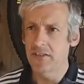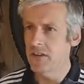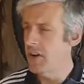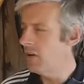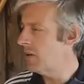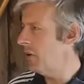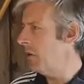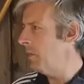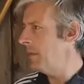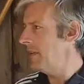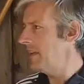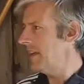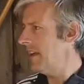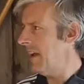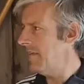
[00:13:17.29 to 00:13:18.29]
to knock up in
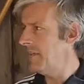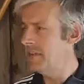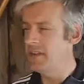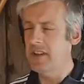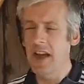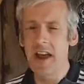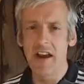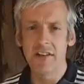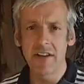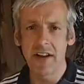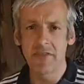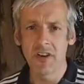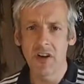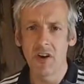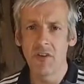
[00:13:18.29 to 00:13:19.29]
your cafetiere and
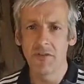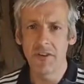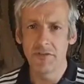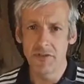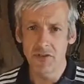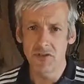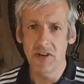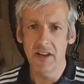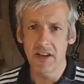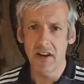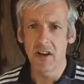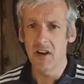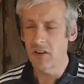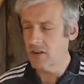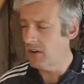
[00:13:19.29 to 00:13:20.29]
have a coffee if you drink a
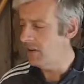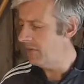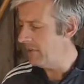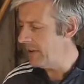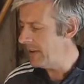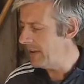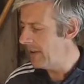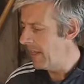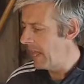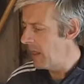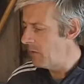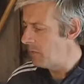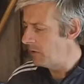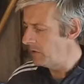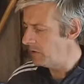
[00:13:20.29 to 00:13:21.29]
lot of coffee,
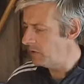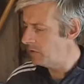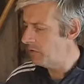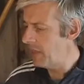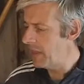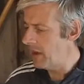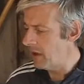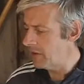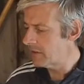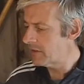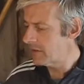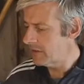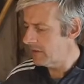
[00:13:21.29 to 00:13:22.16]
but just for the odd